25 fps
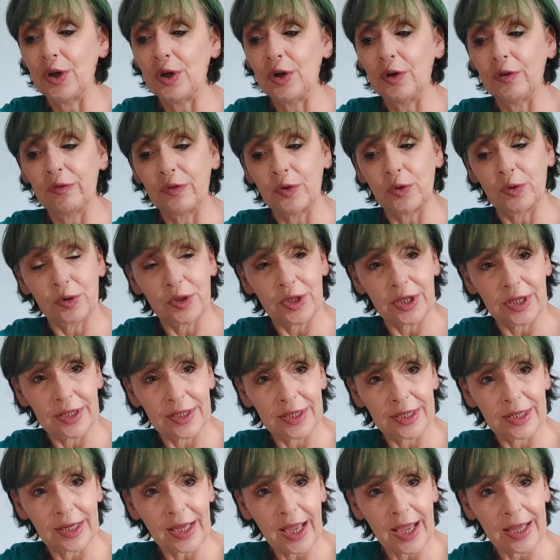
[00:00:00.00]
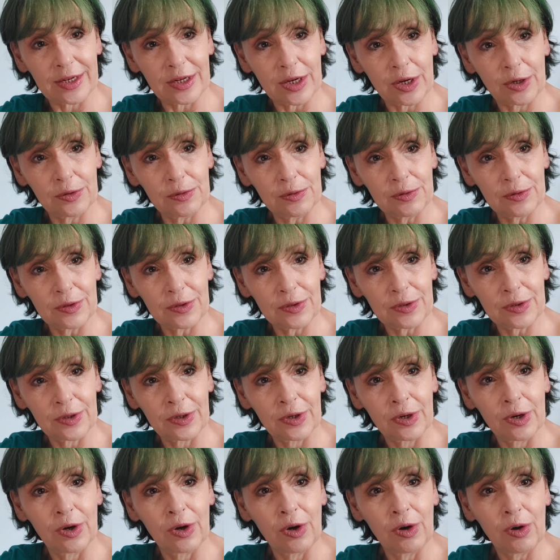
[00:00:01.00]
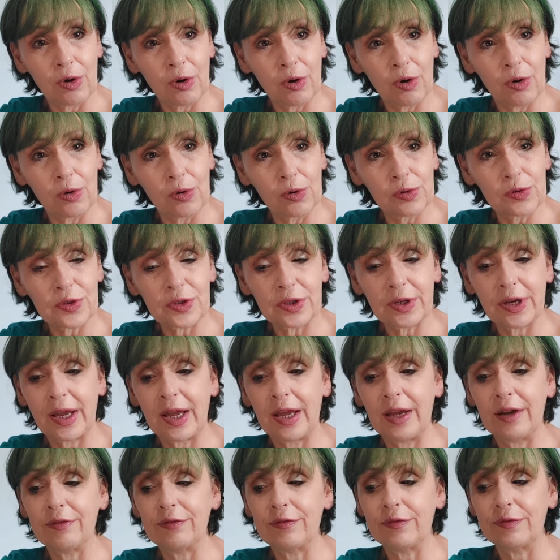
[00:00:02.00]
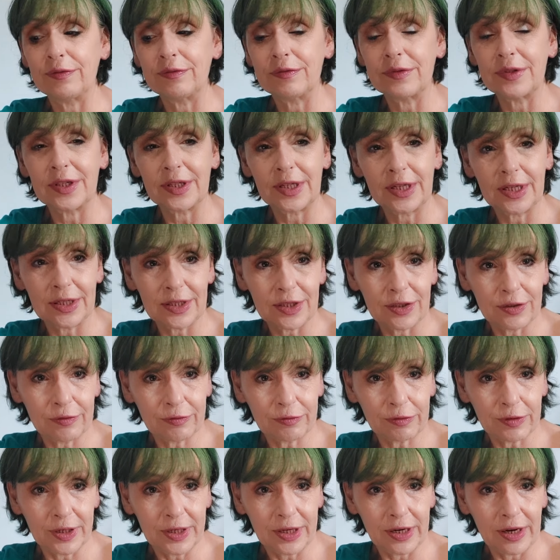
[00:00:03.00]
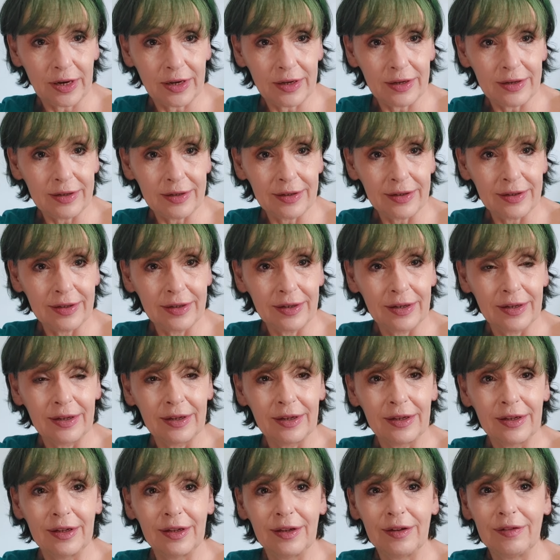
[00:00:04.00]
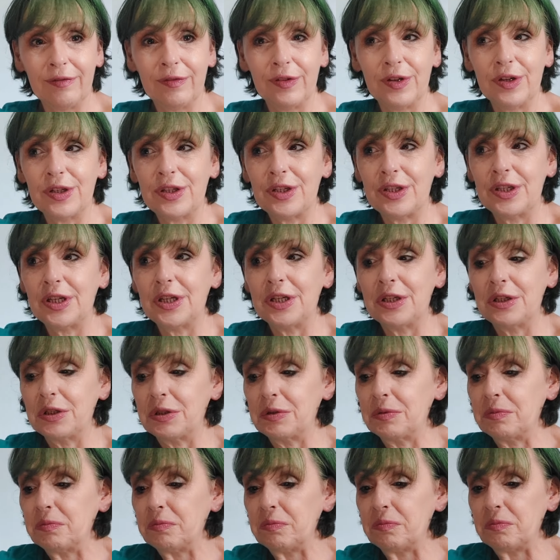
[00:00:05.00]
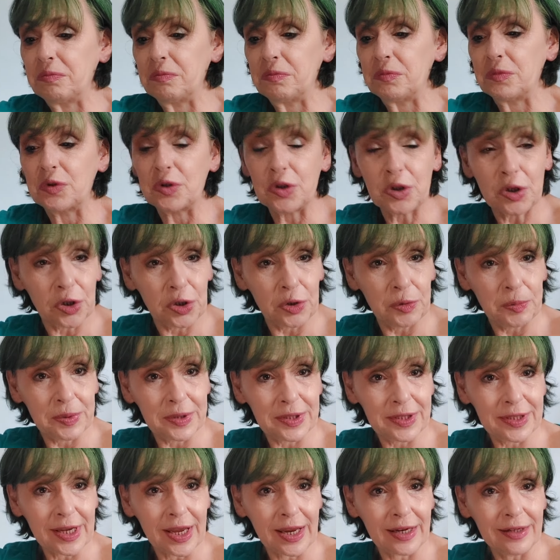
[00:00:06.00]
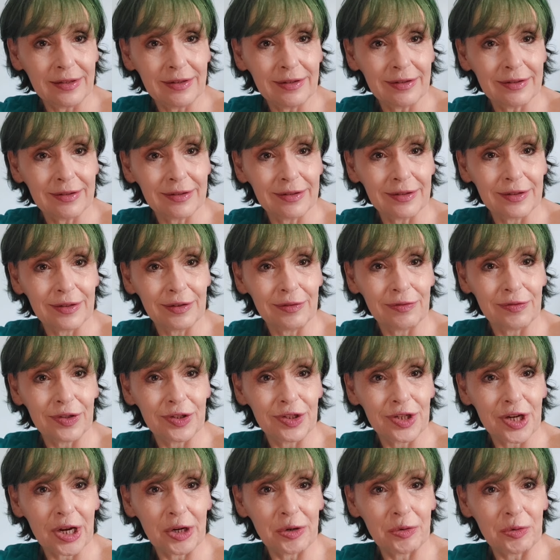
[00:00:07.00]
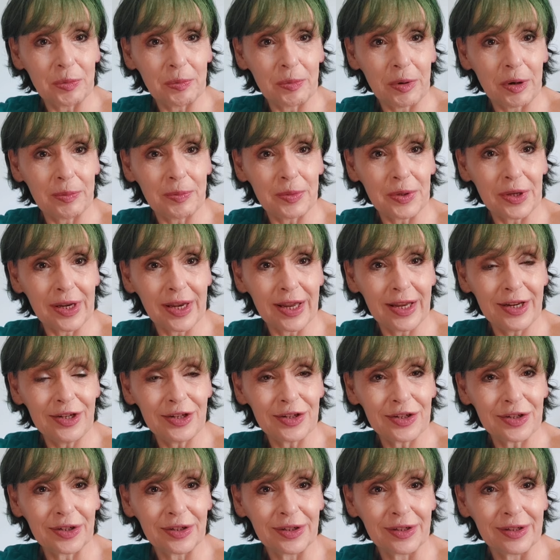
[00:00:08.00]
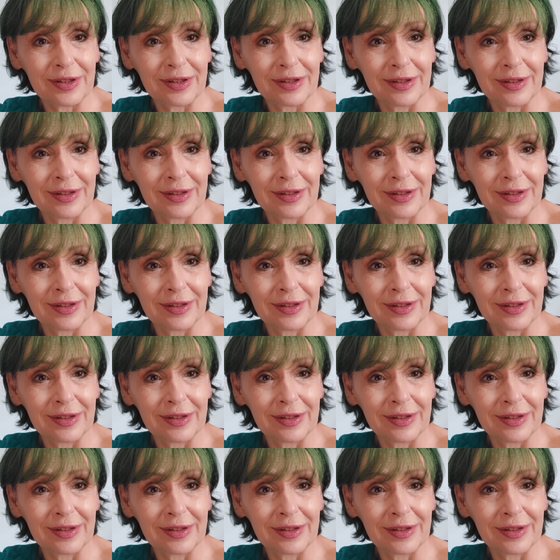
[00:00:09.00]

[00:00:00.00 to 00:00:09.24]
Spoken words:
of autistic adults also have schizophrenia versus 2% of the general population.